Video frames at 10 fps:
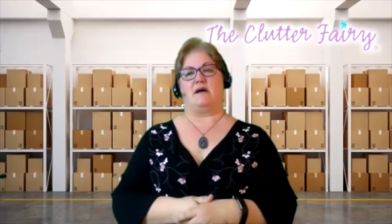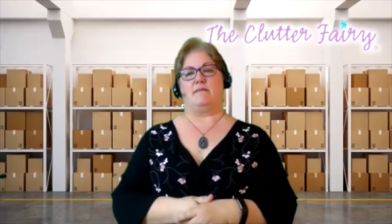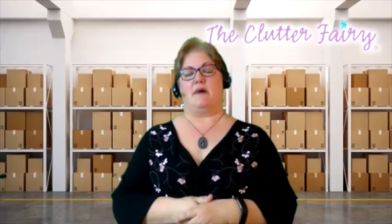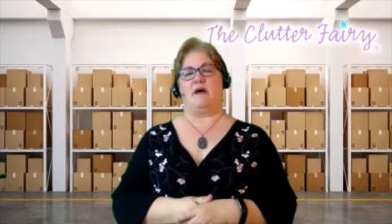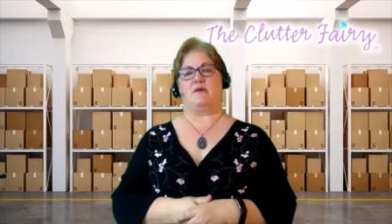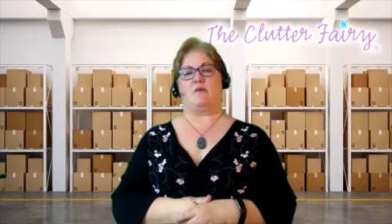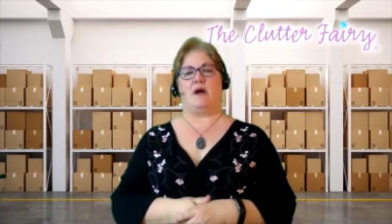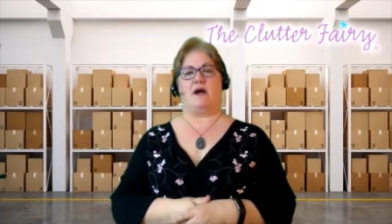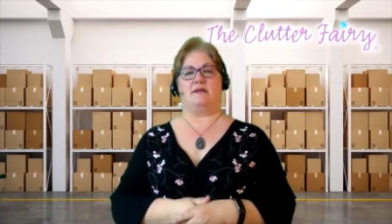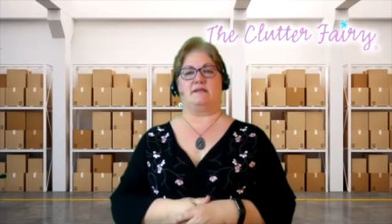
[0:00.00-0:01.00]

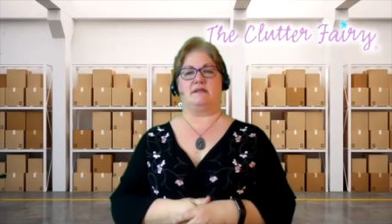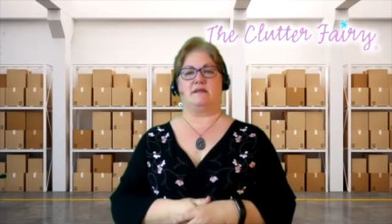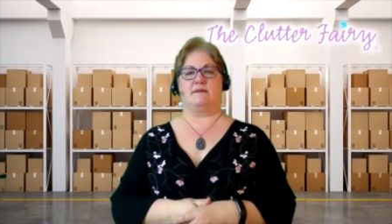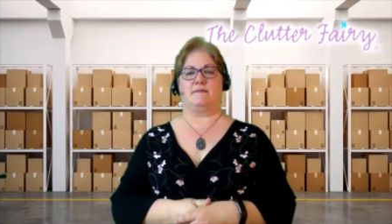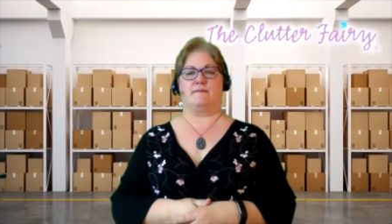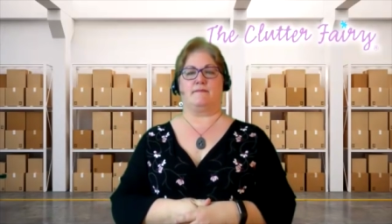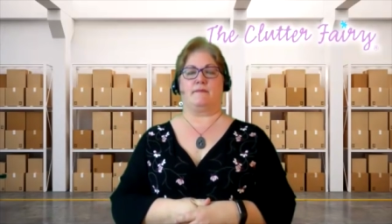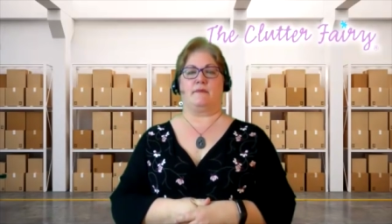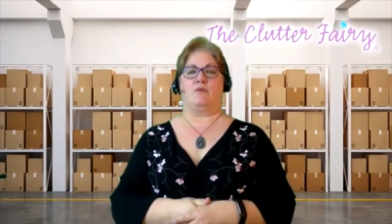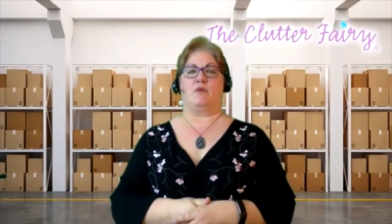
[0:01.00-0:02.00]
Otherwise,
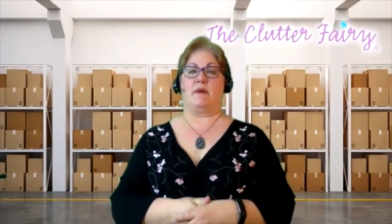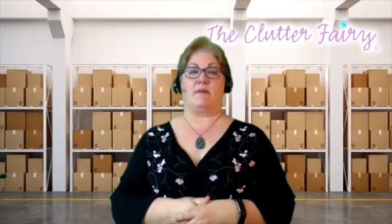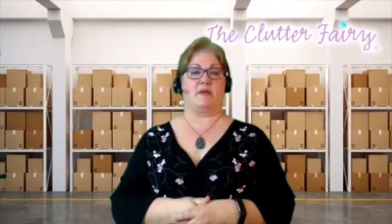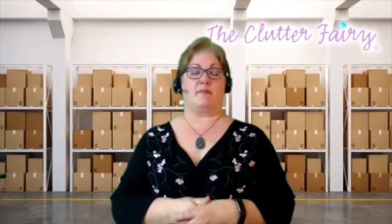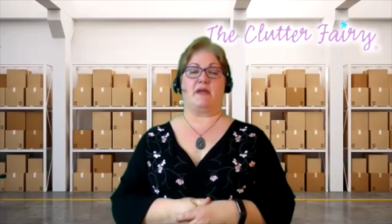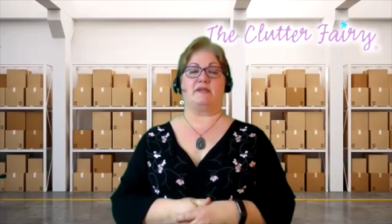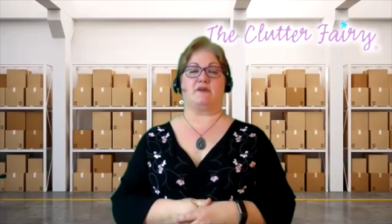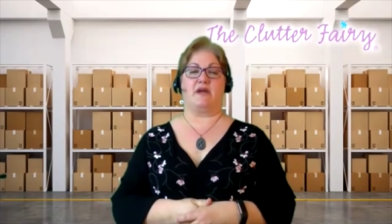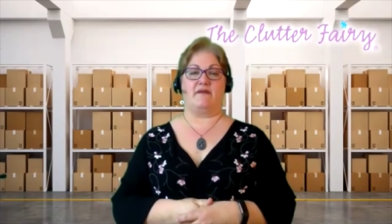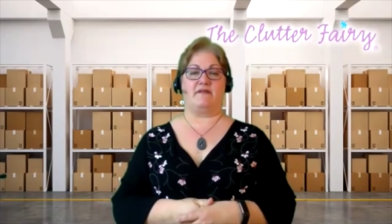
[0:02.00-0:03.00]
remember that plates
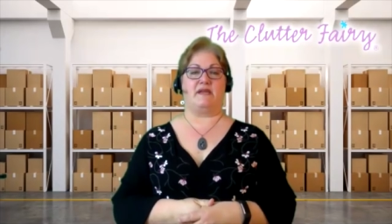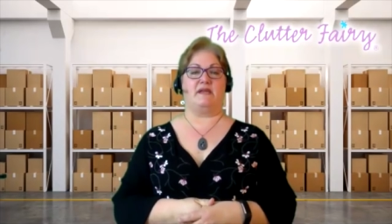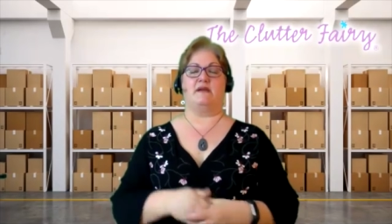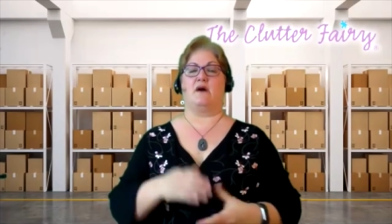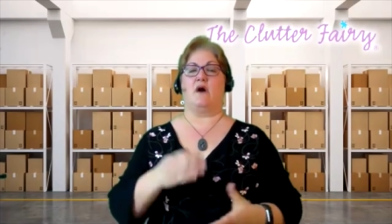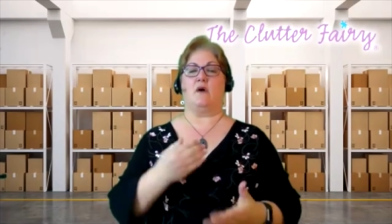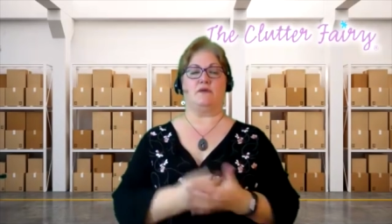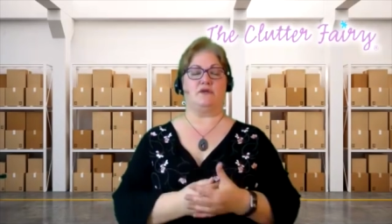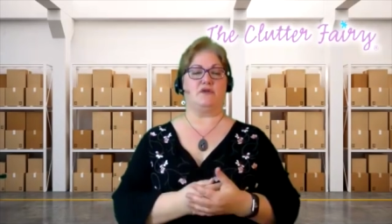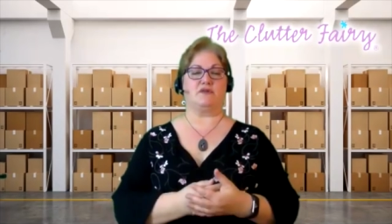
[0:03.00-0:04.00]
are heavy.
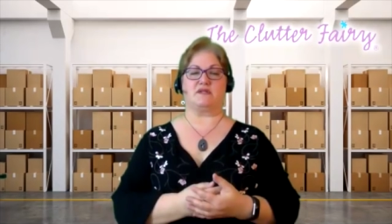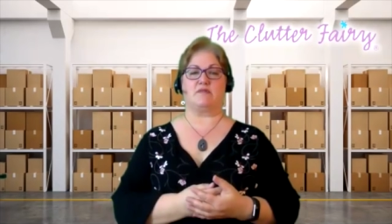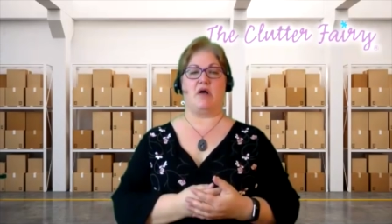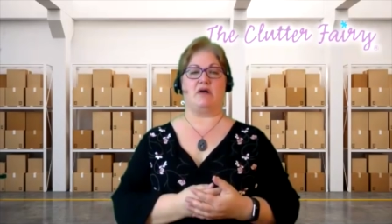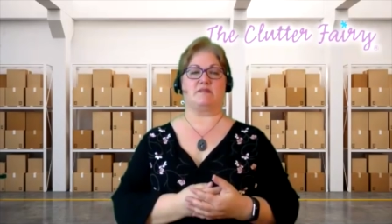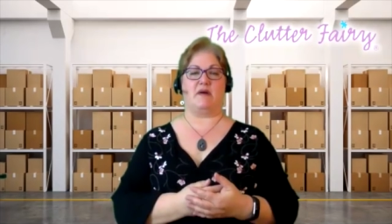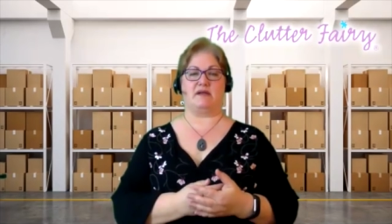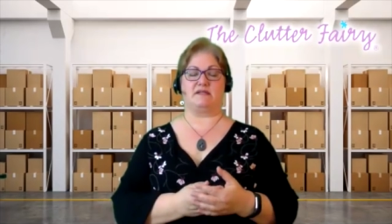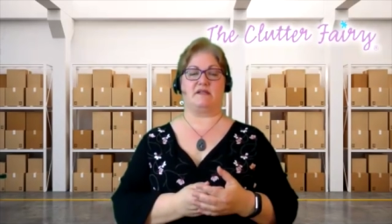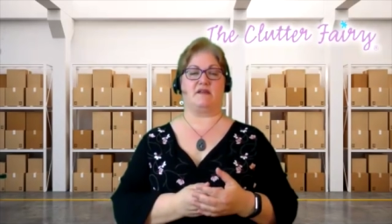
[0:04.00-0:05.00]
Use the smallest
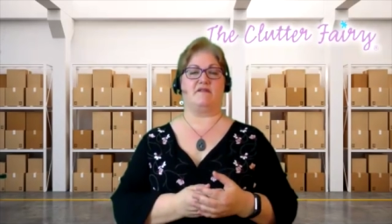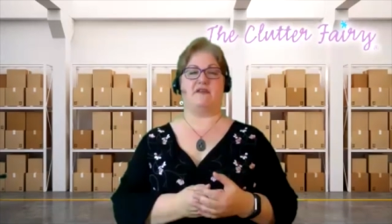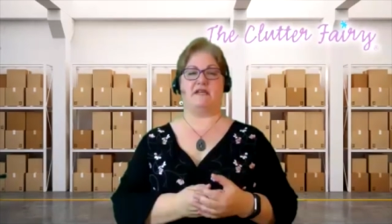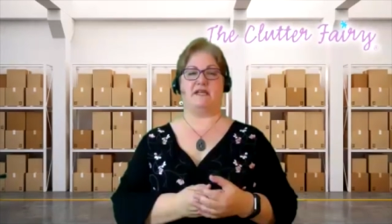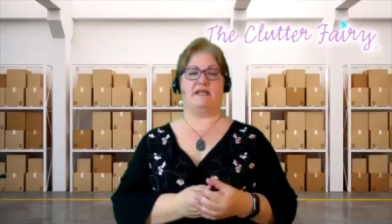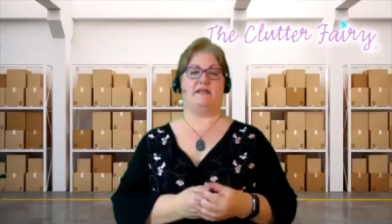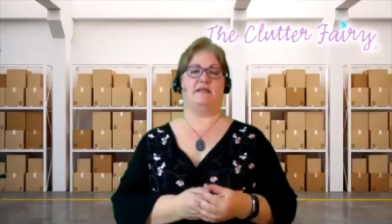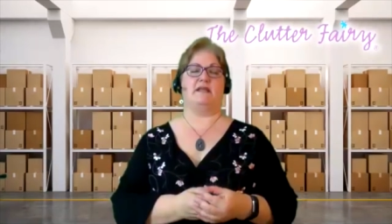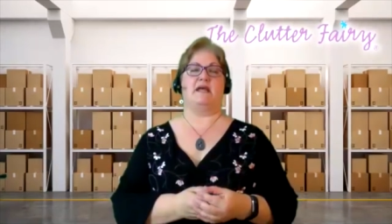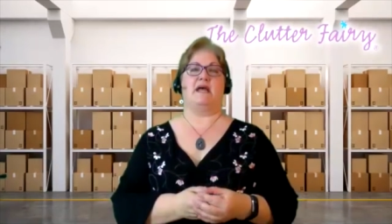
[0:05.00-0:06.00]
box that they'll fit in,
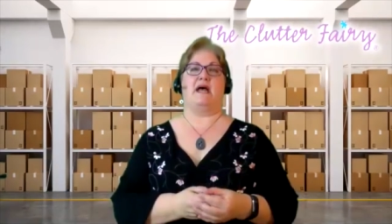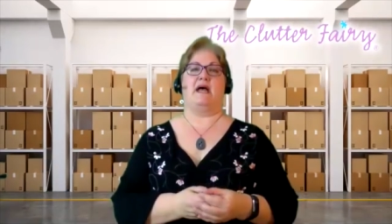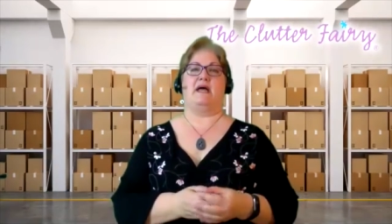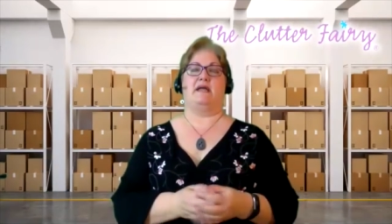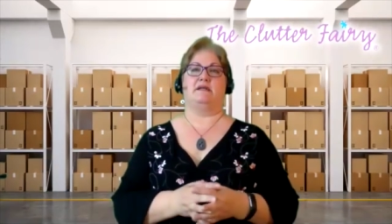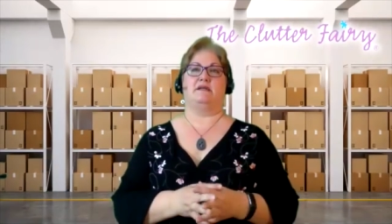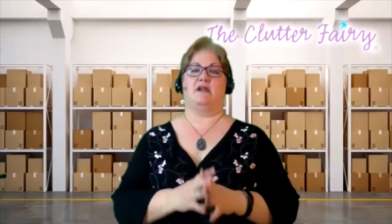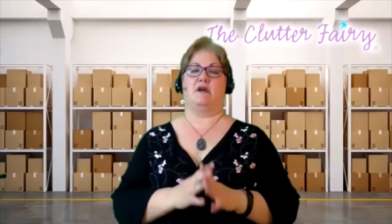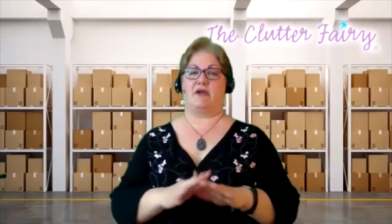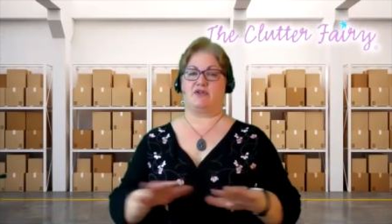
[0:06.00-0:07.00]
and, you
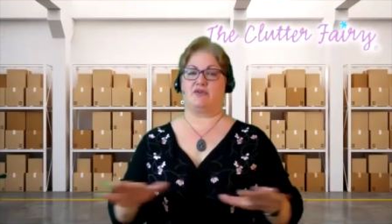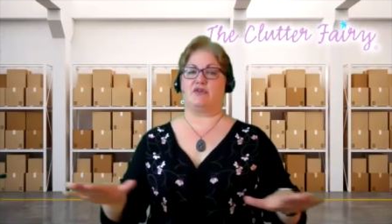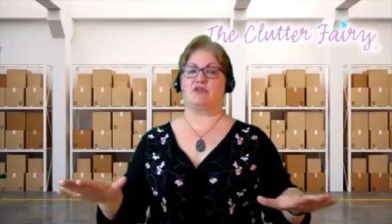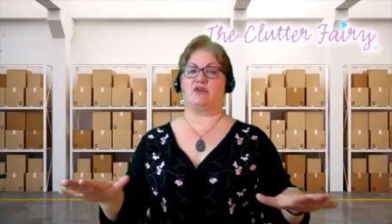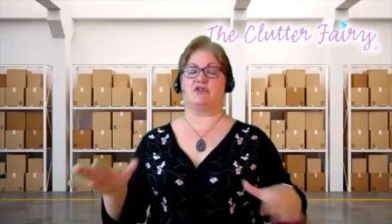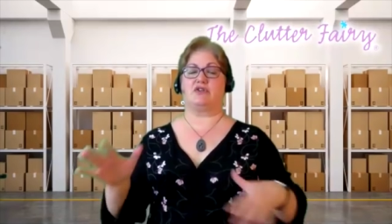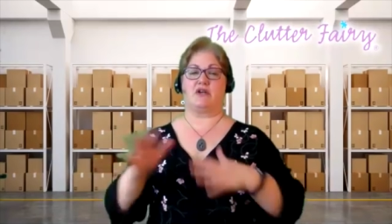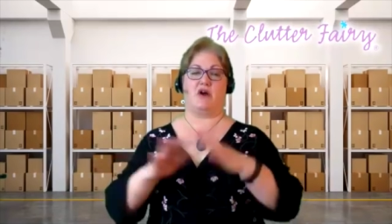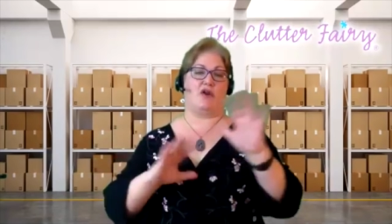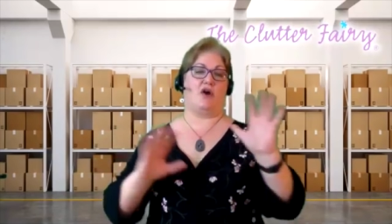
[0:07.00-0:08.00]
know, make sure there's
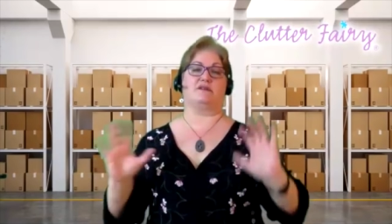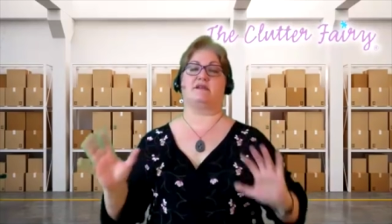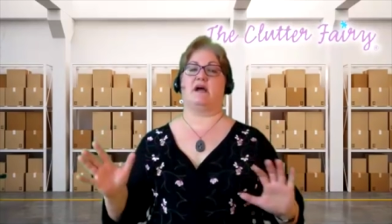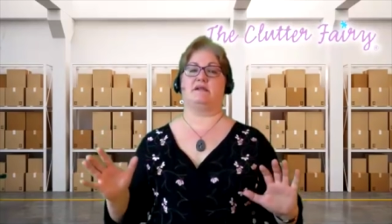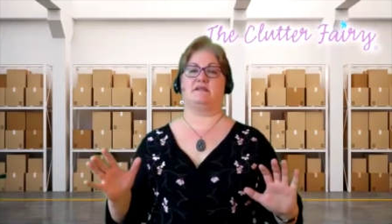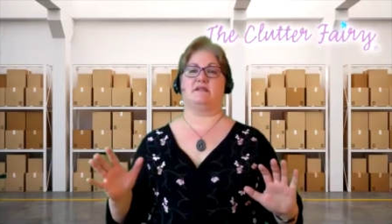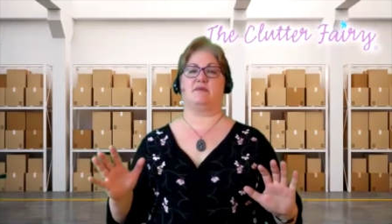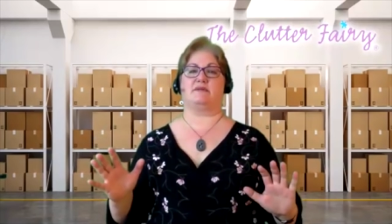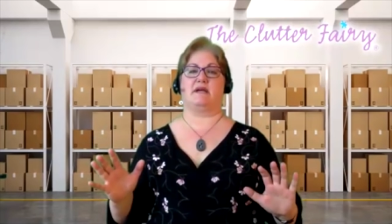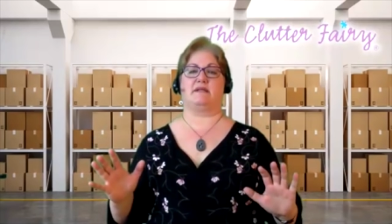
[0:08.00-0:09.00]
cushioning on all sides to
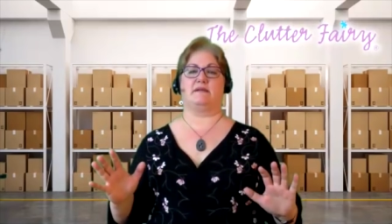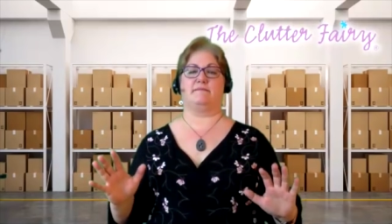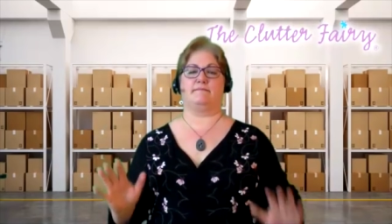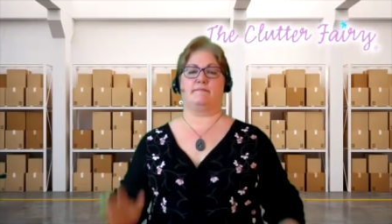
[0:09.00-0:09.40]
protect them.